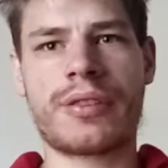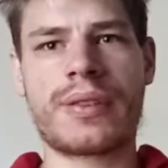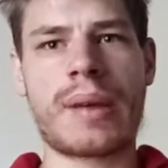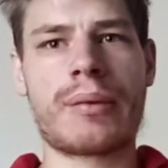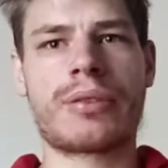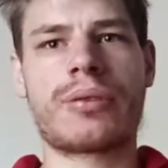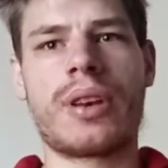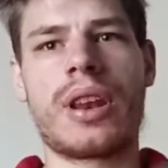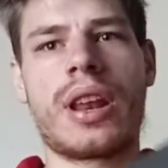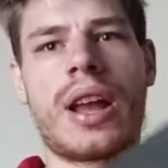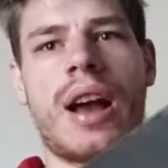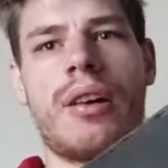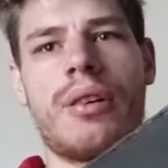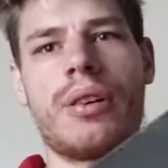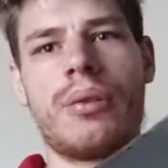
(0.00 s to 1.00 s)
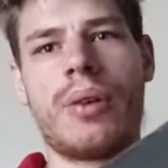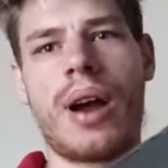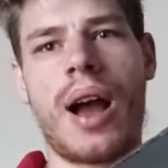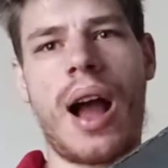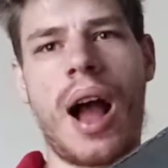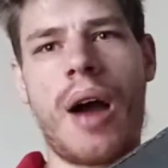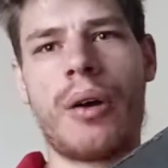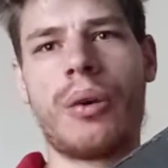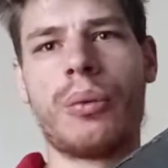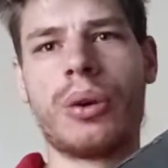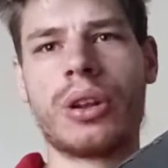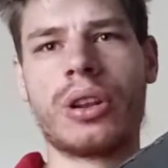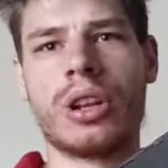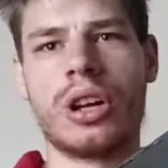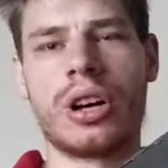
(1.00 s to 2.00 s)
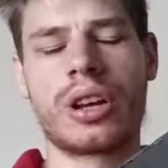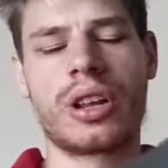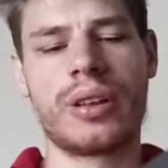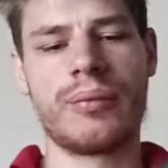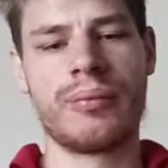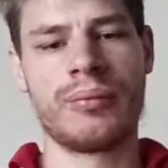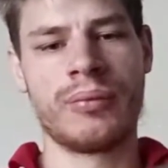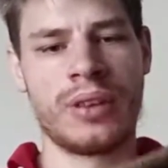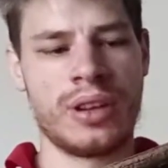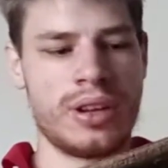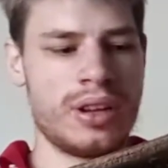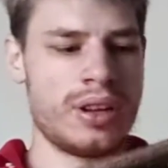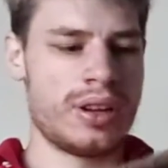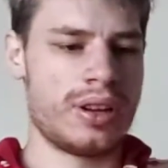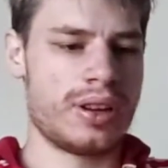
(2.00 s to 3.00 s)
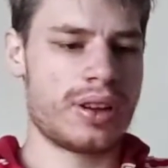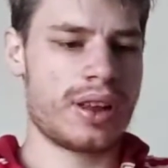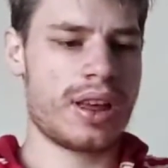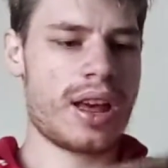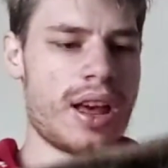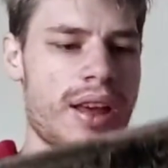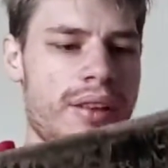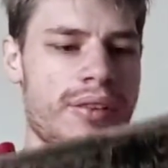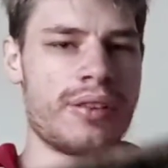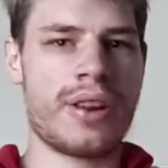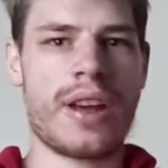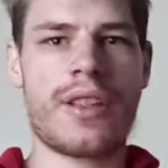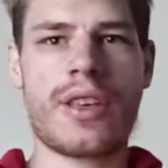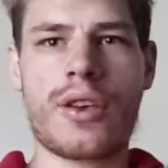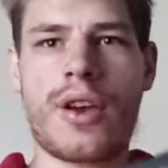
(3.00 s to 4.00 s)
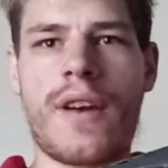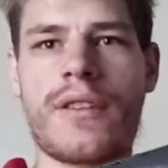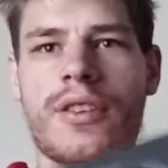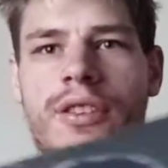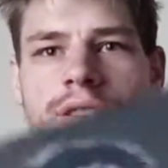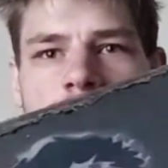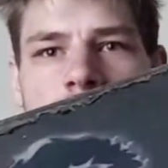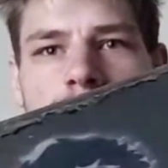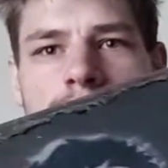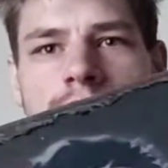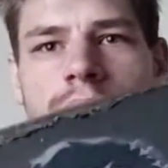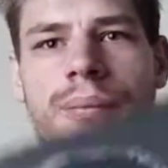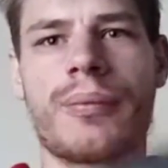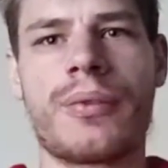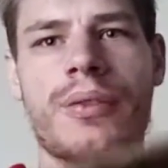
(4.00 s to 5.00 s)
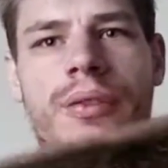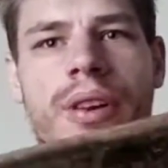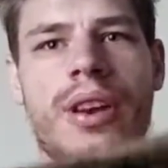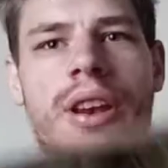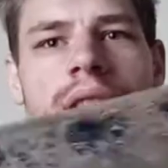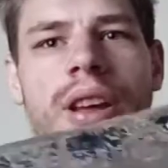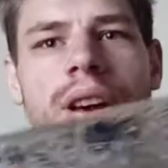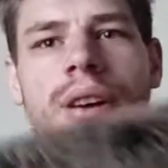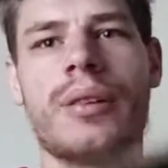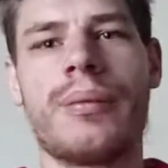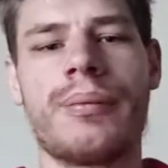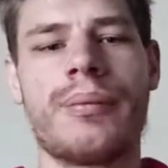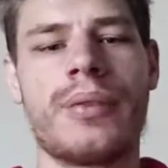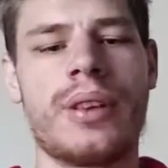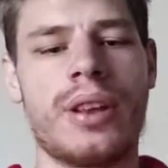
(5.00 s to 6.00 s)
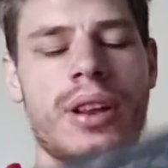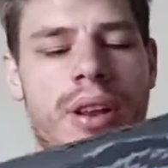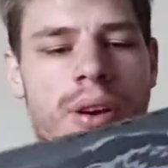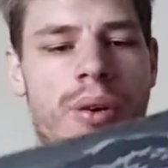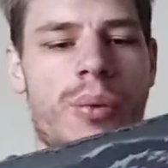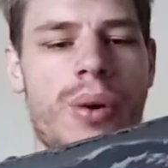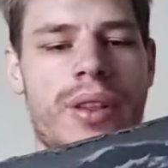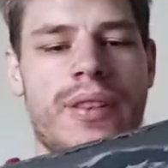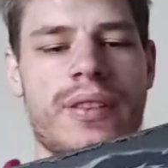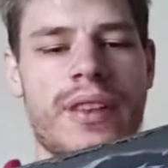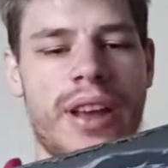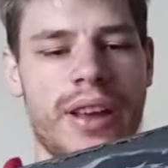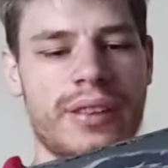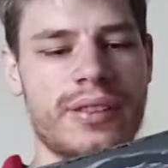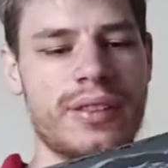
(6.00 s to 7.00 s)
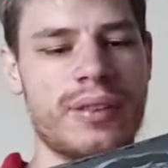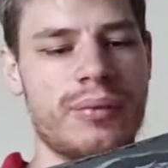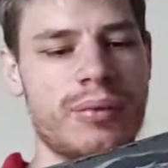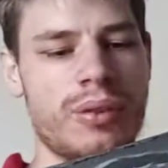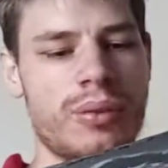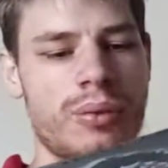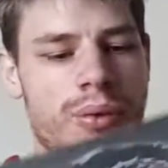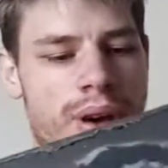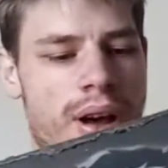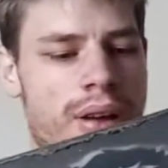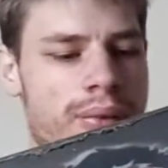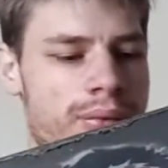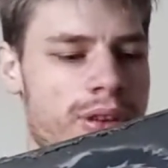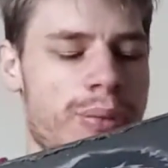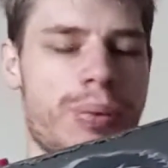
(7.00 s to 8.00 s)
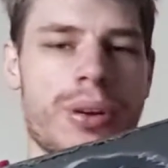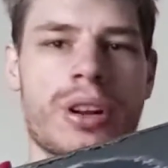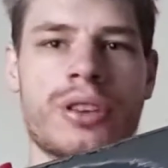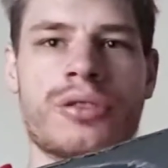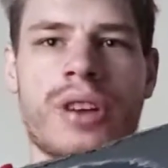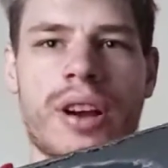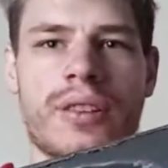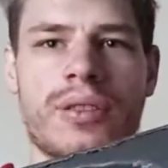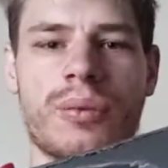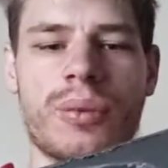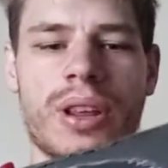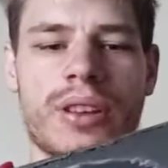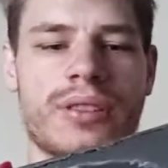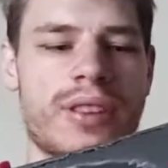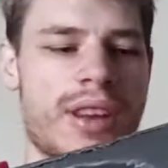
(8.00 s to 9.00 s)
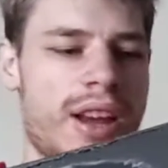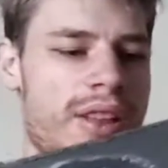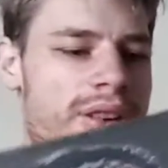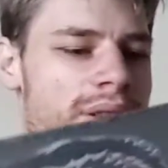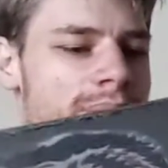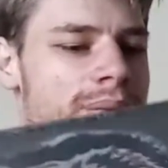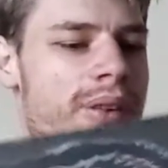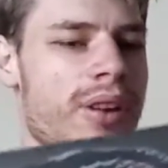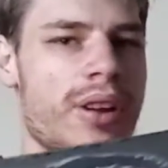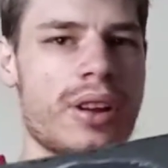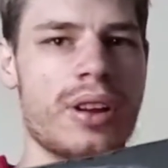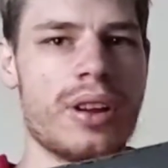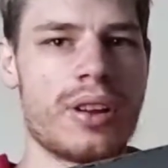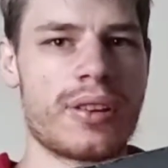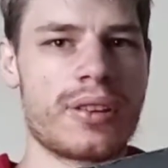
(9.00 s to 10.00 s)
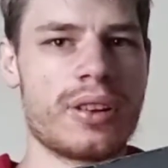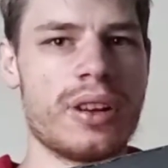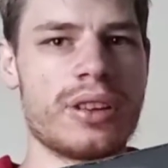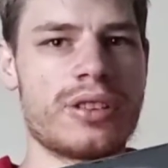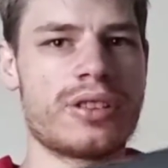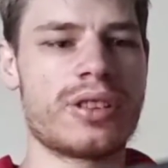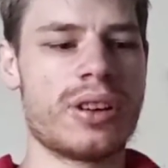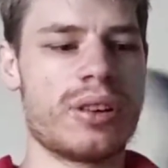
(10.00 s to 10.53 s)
just demonstrating how it would look. Okay, so now that you have your skateboard ready to go, what's next? Well, you put your trucks and wheels together. So let's